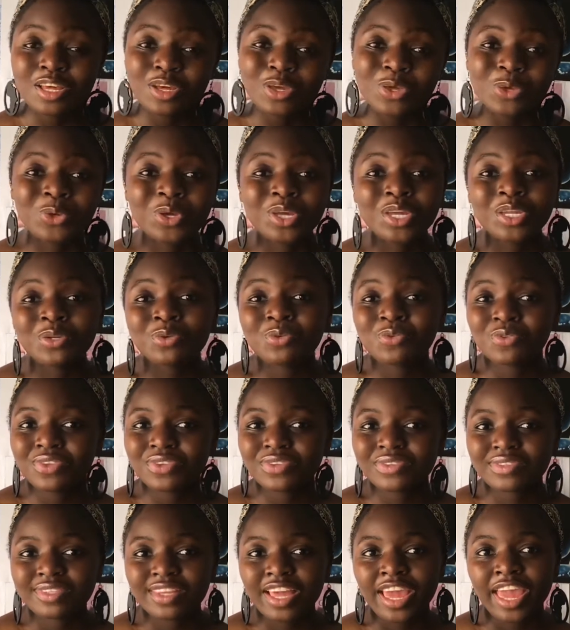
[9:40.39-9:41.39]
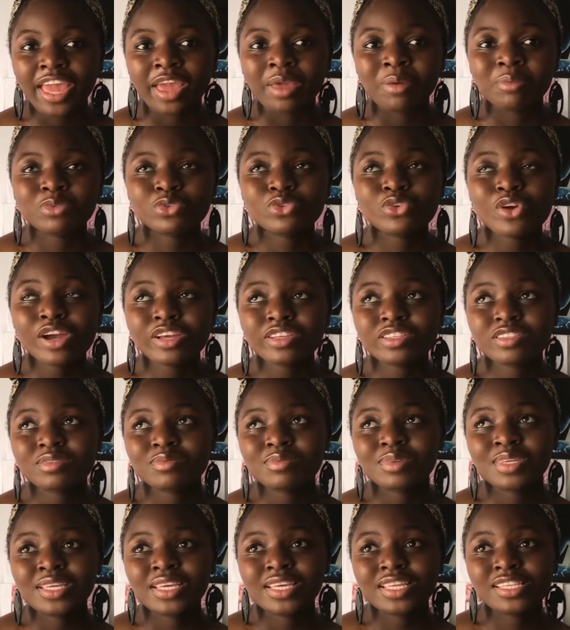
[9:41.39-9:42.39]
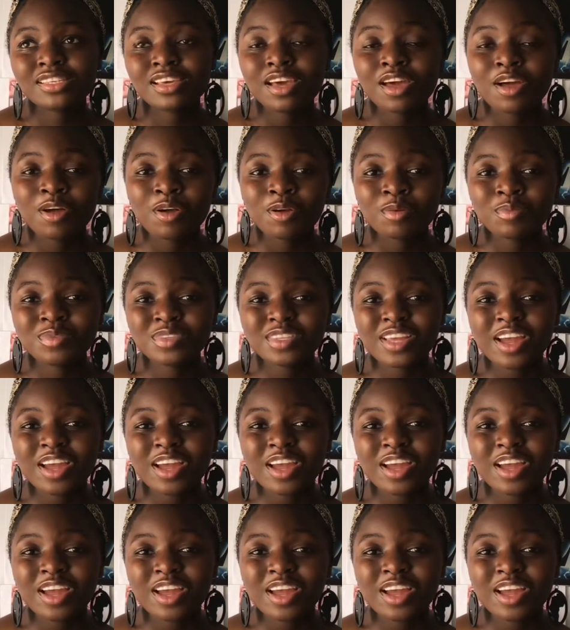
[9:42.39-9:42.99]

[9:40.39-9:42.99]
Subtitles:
You can do the same. Trust me, it helps.